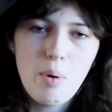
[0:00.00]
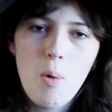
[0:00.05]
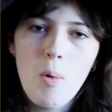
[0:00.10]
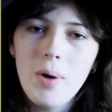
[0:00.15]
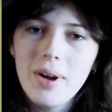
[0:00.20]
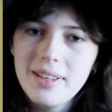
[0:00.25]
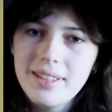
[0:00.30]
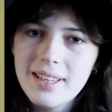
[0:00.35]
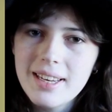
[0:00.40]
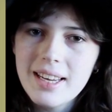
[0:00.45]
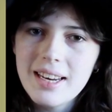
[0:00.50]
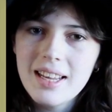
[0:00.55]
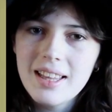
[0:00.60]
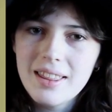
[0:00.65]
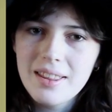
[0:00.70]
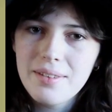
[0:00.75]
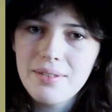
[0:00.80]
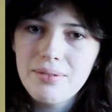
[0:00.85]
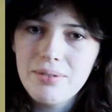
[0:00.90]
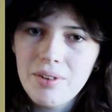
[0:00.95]
pointed
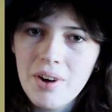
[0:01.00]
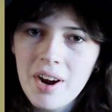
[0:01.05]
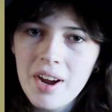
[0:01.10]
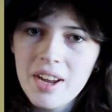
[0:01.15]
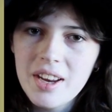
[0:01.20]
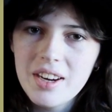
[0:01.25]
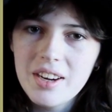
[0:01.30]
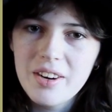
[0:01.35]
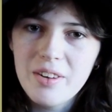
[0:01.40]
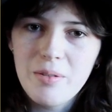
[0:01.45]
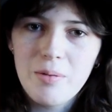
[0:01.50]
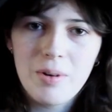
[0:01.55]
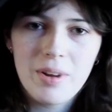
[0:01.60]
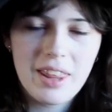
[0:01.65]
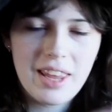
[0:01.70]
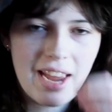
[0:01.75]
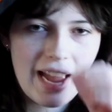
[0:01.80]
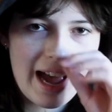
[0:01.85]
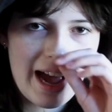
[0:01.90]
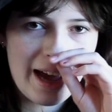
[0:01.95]
in the front or
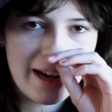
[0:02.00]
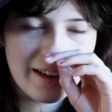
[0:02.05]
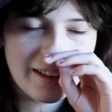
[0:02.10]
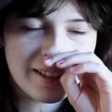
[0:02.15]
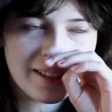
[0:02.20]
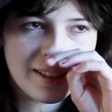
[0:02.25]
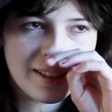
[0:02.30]
they had a